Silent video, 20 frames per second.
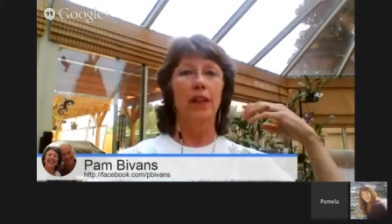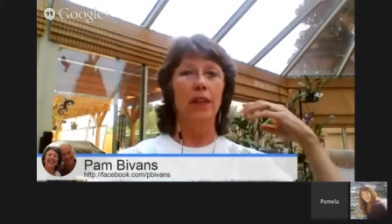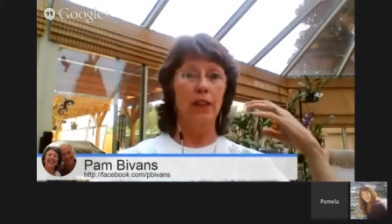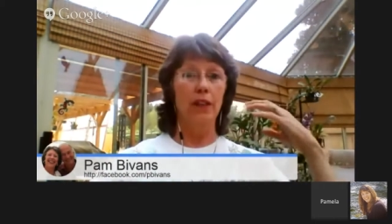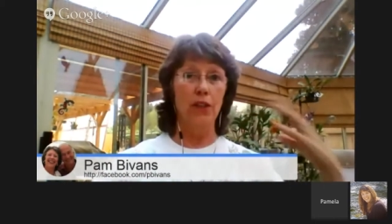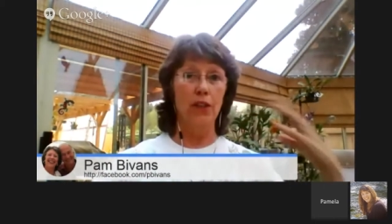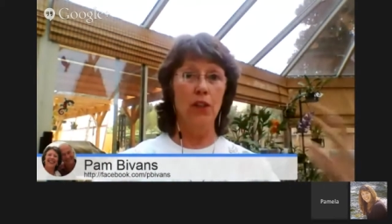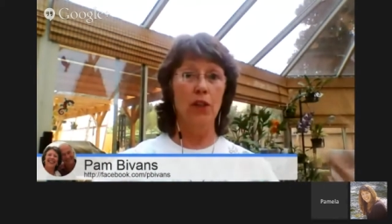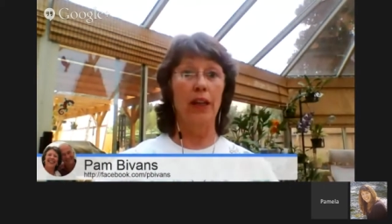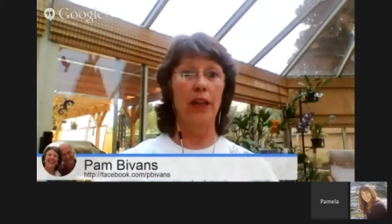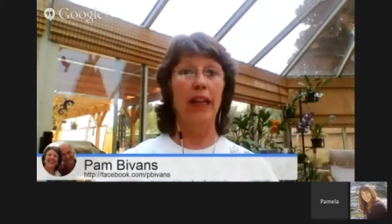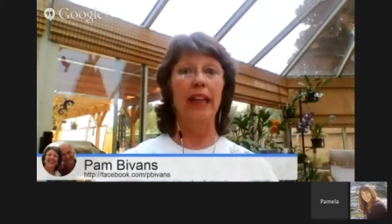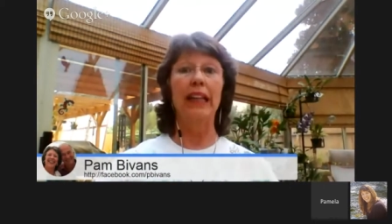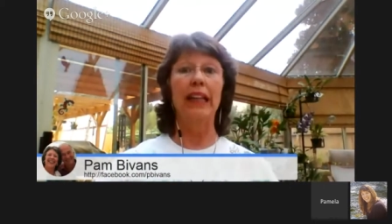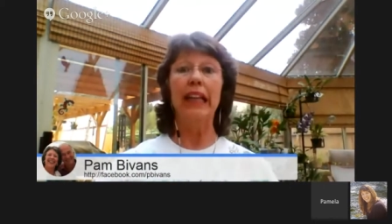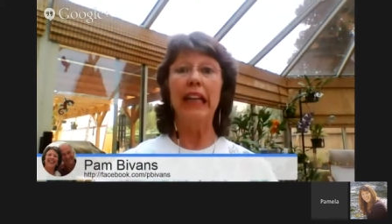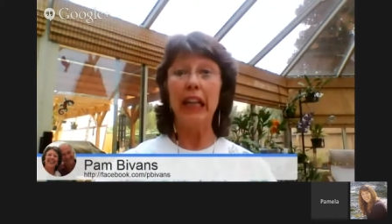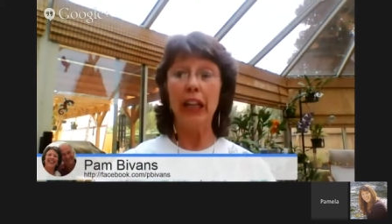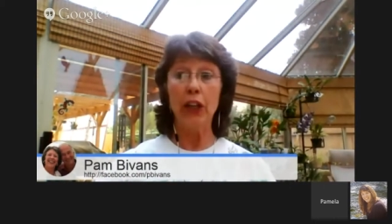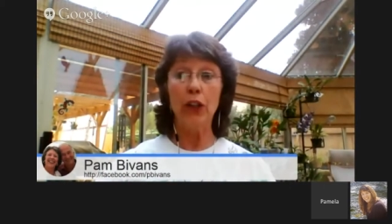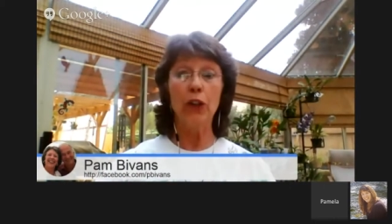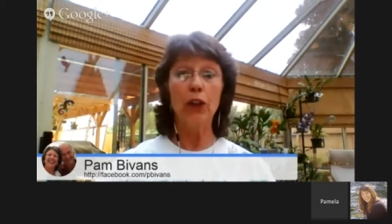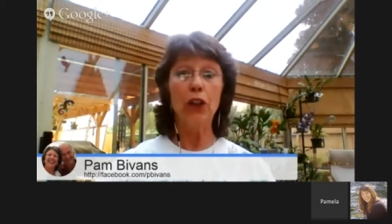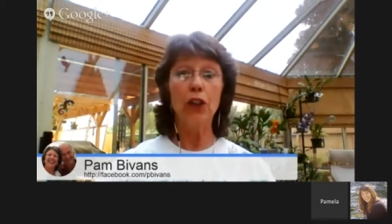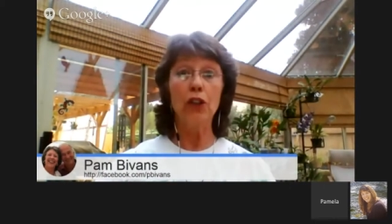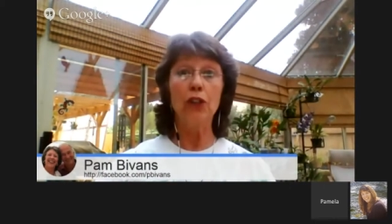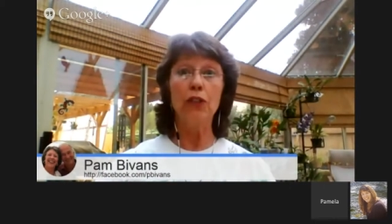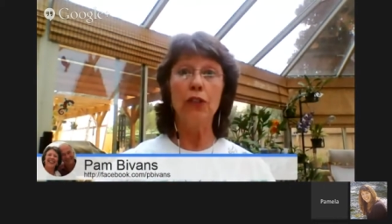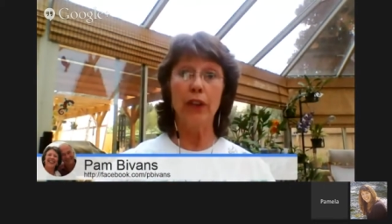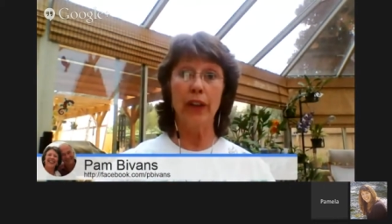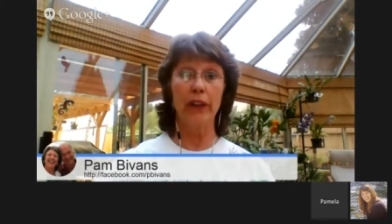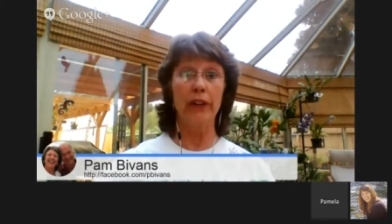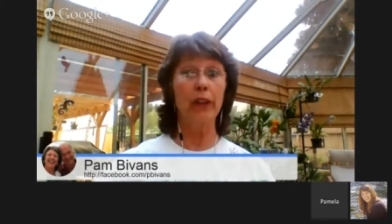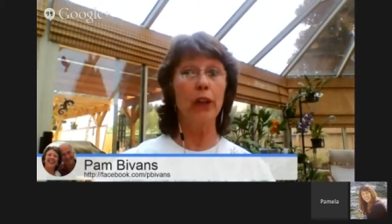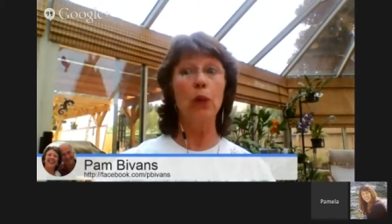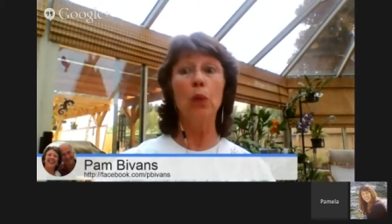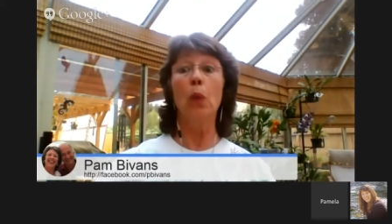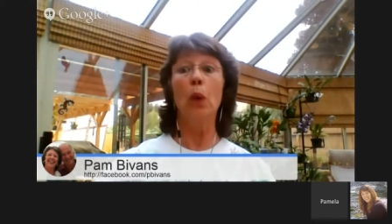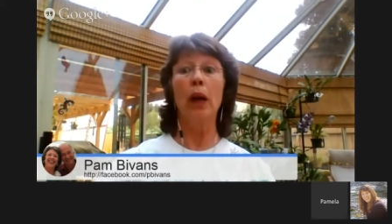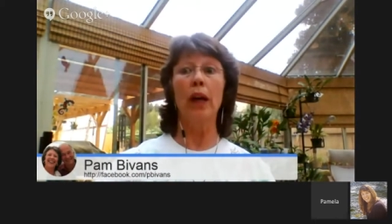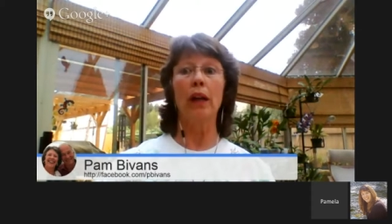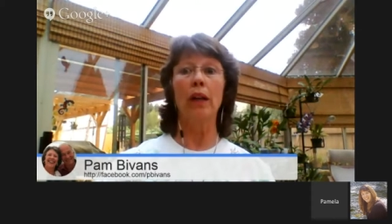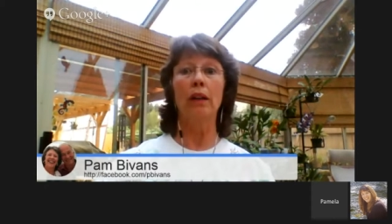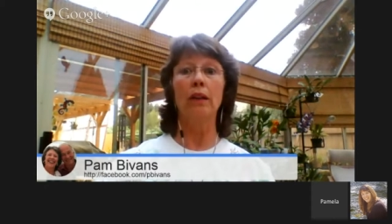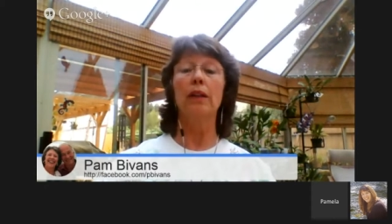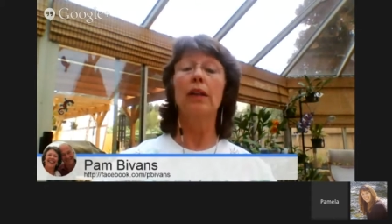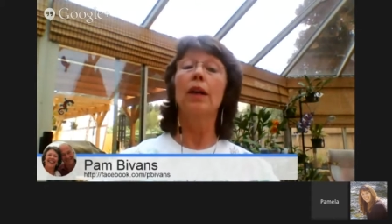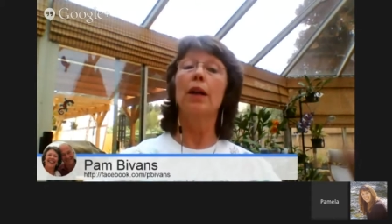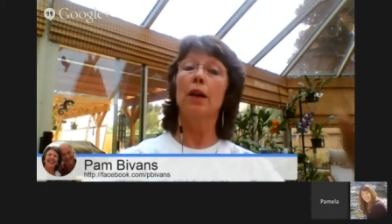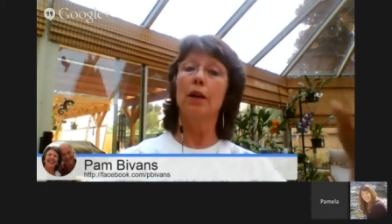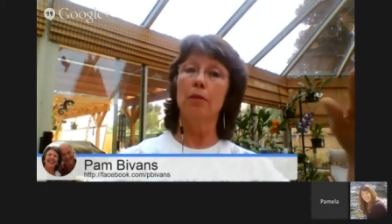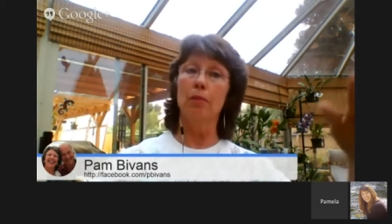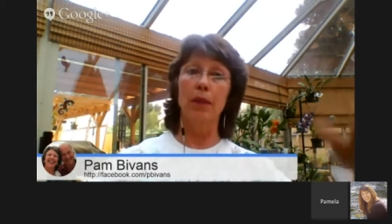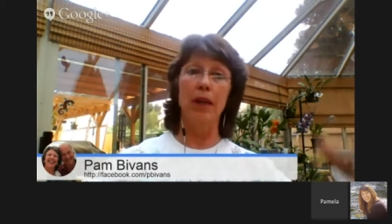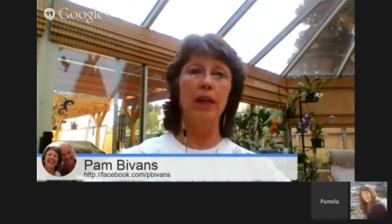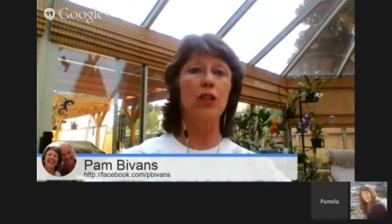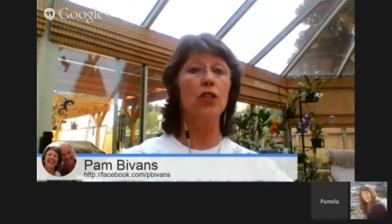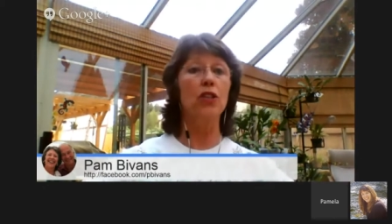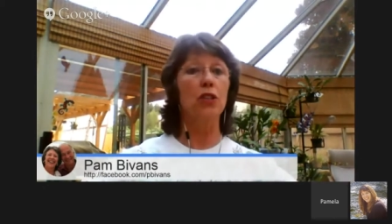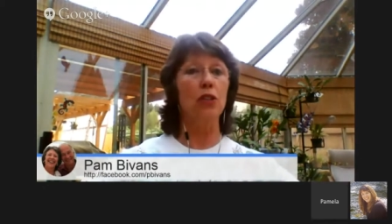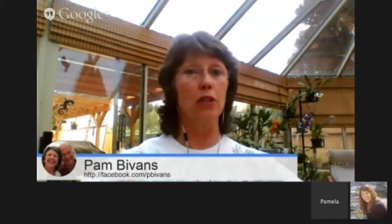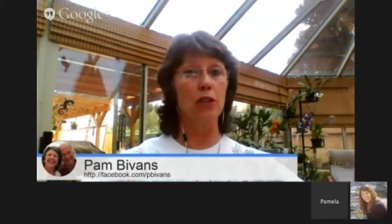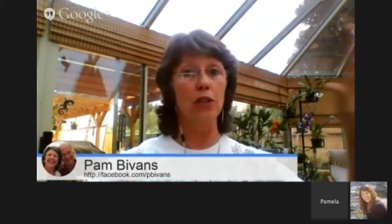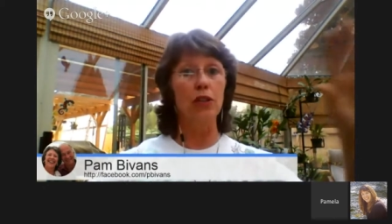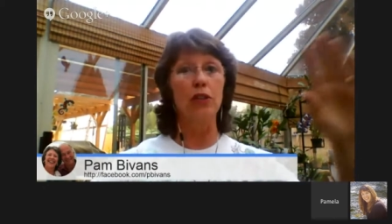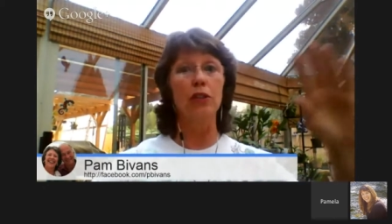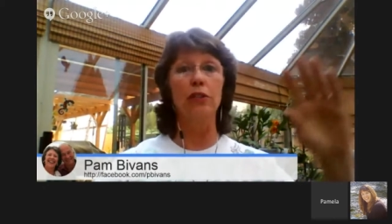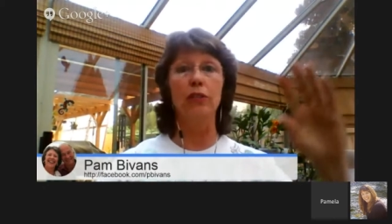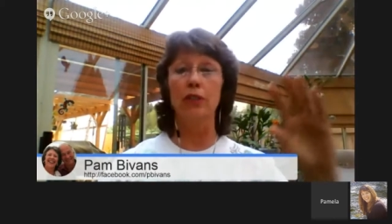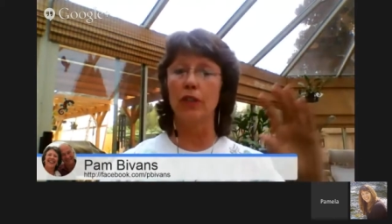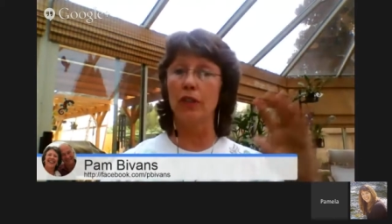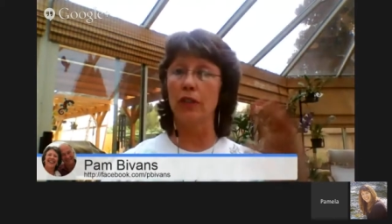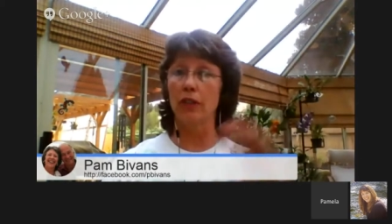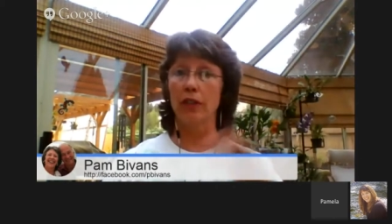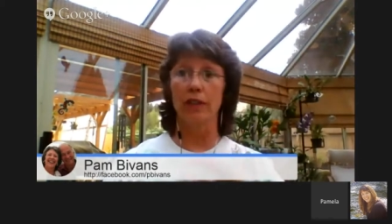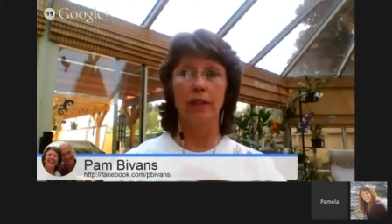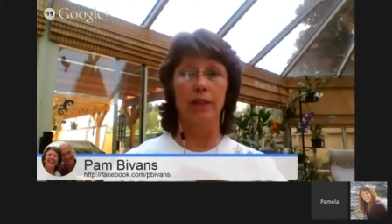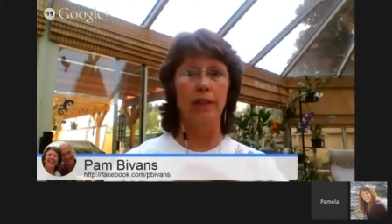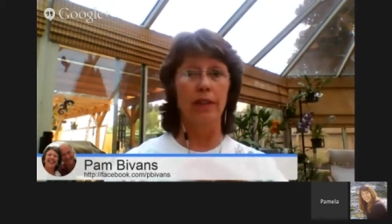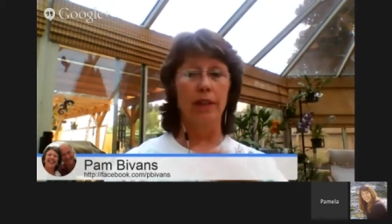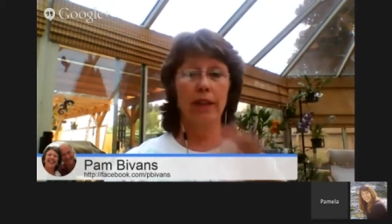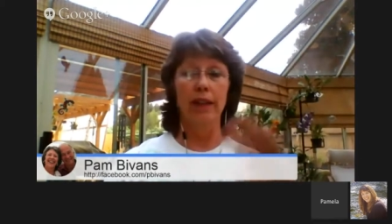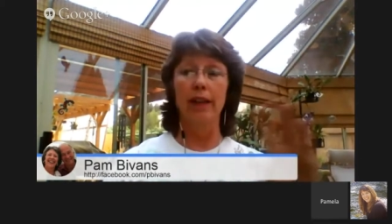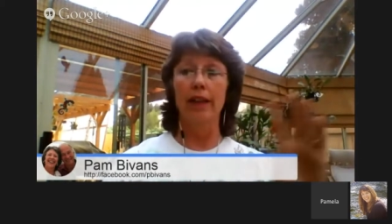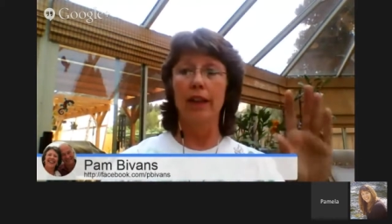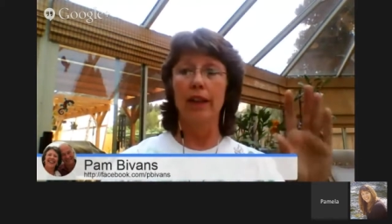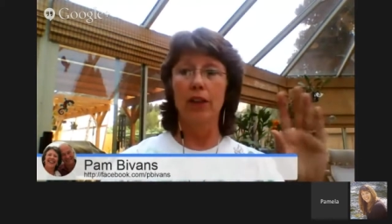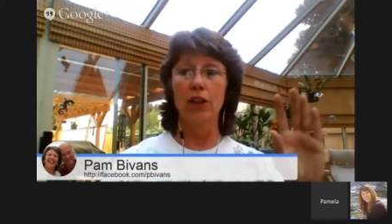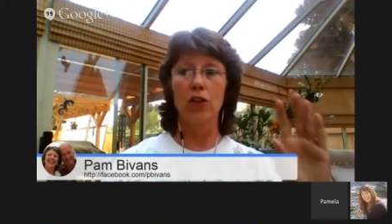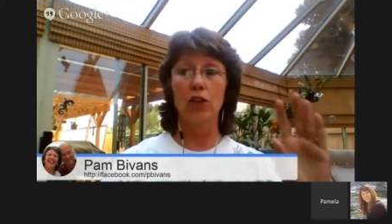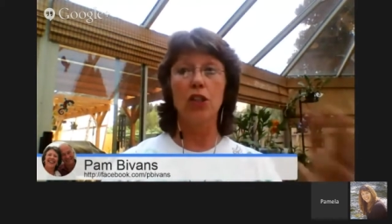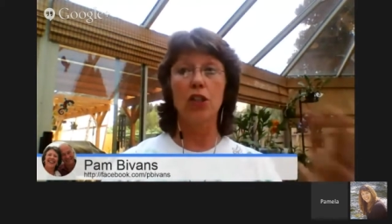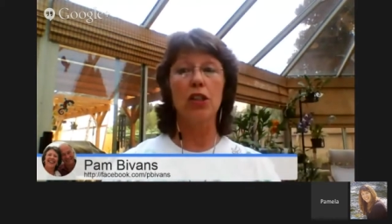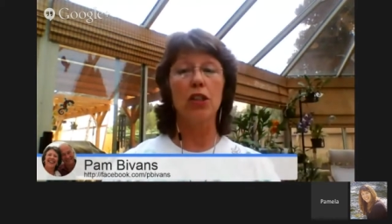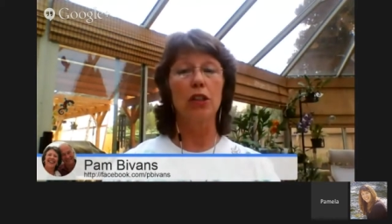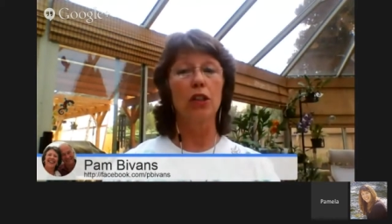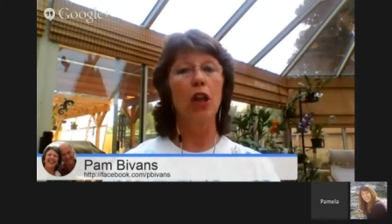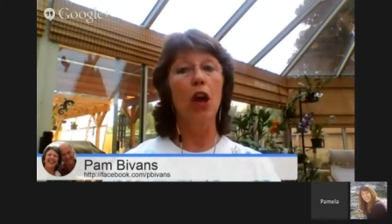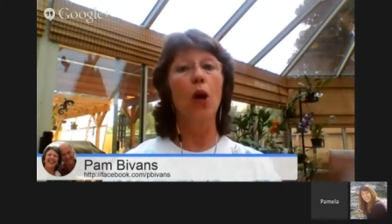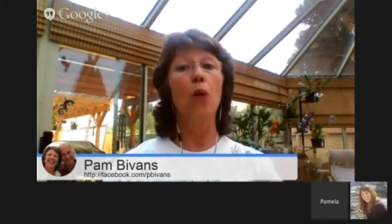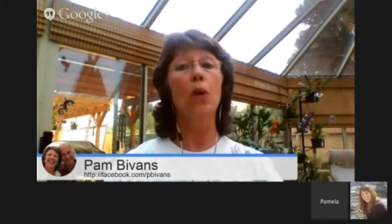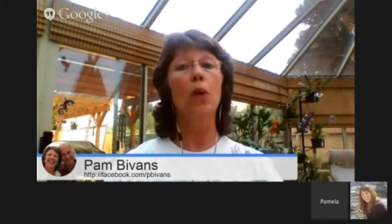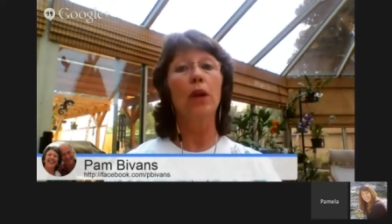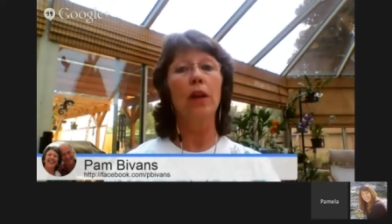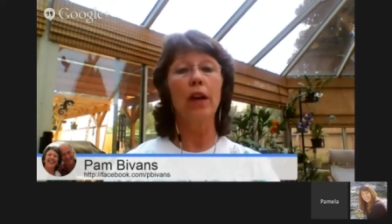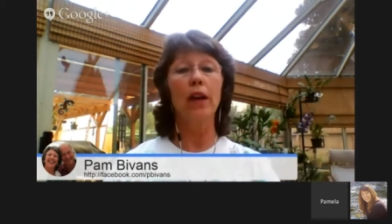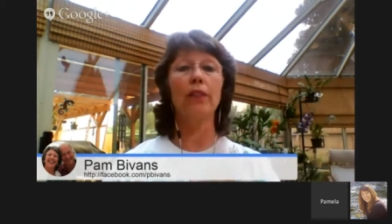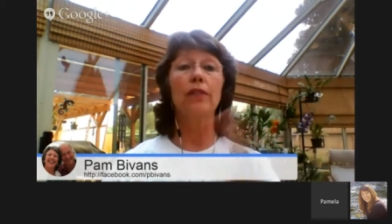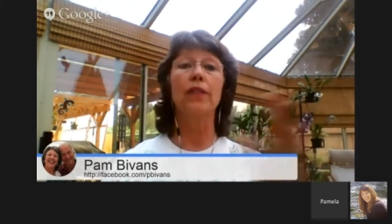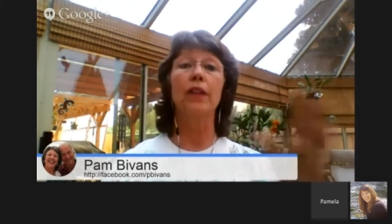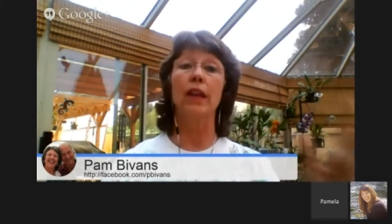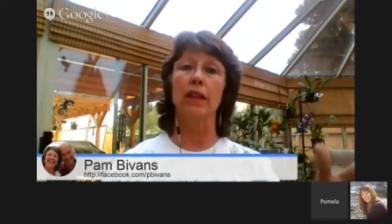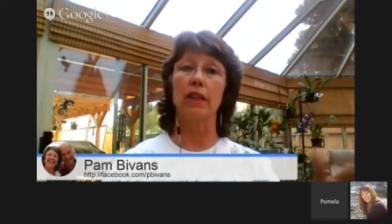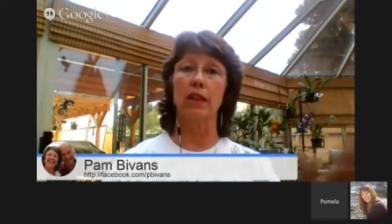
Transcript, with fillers: You can hear you very well. Make sure you you're slow enough that